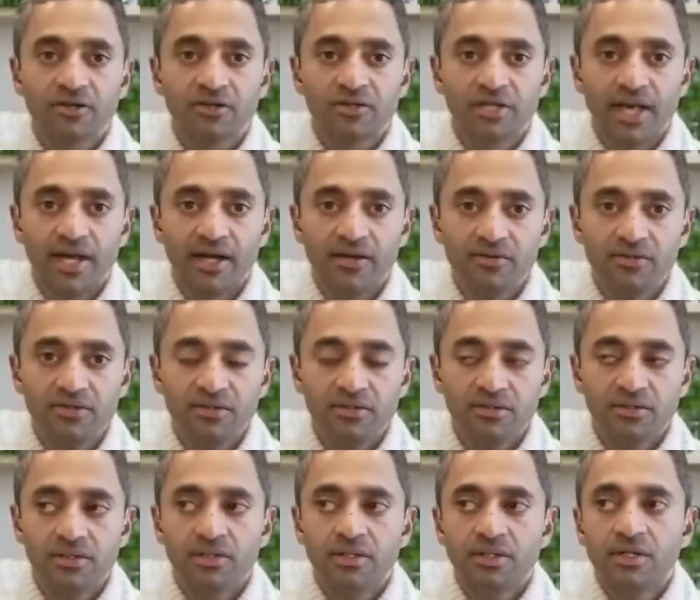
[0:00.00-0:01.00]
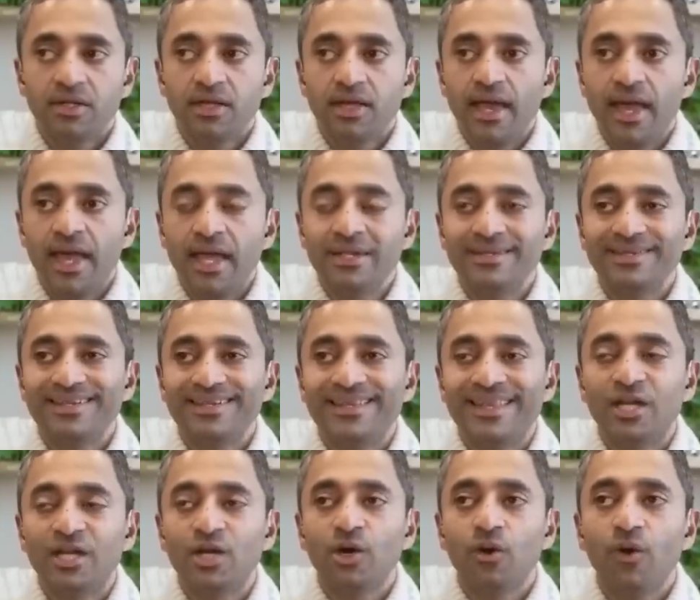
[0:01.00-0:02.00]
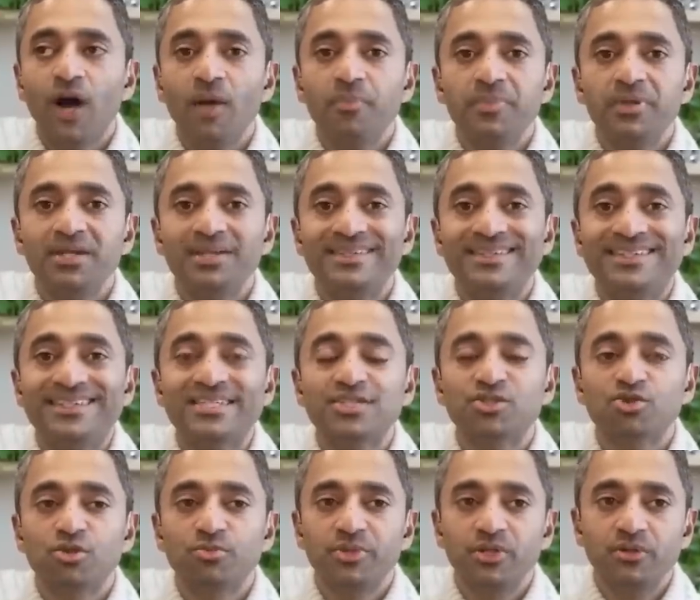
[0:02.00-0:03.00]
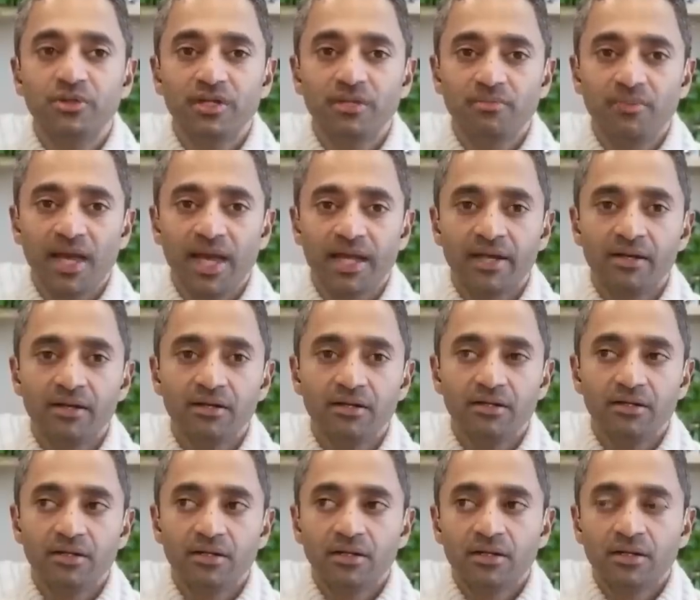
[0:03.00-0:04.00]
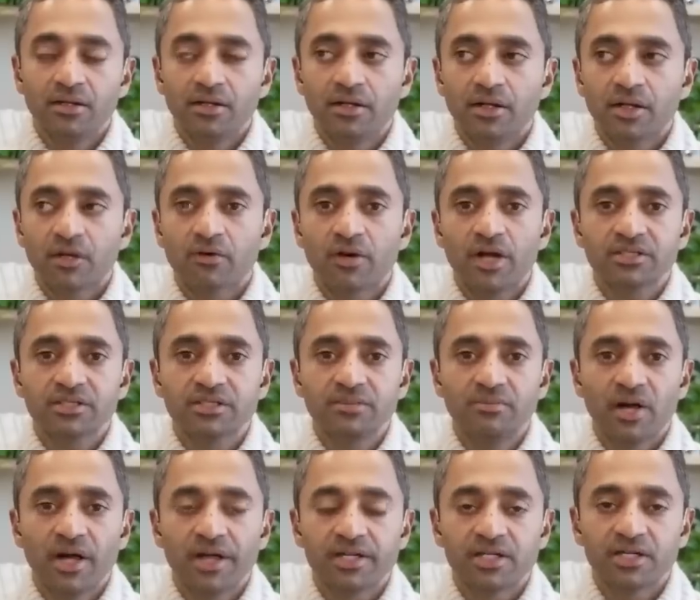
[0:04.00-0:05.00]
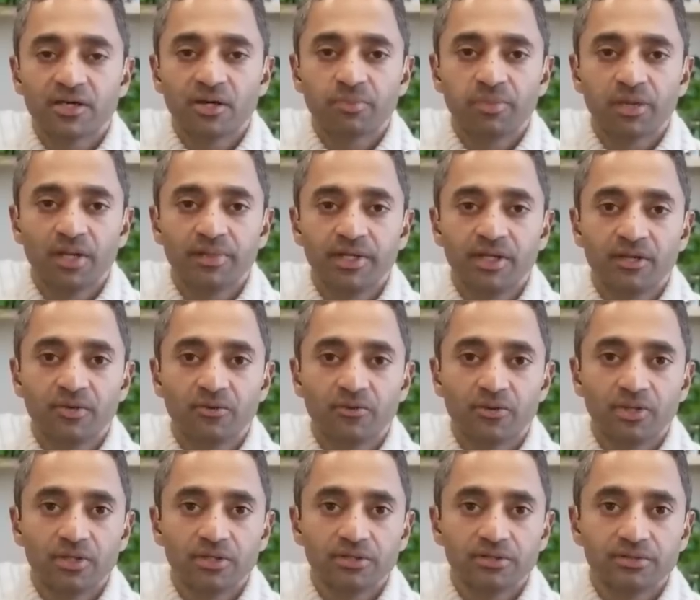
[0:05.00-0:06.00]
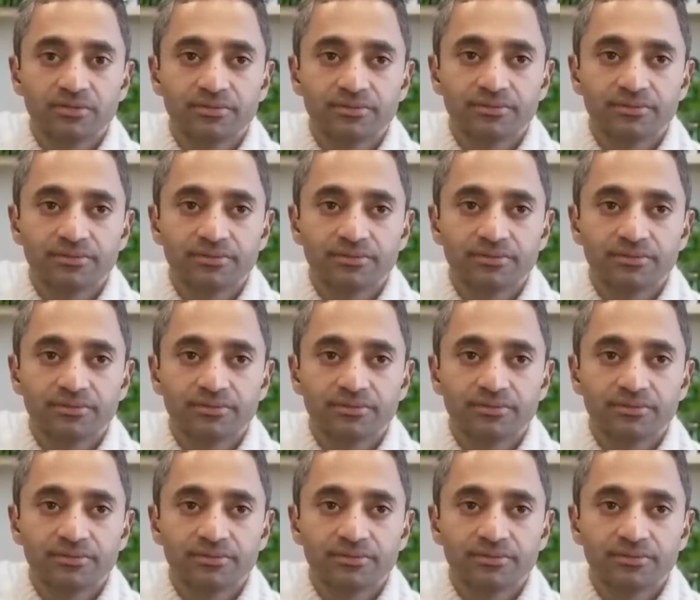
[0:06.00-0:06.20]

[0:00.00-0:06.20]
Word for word: go down. And they go up in a distributed manner across the monetary plumbing of the world.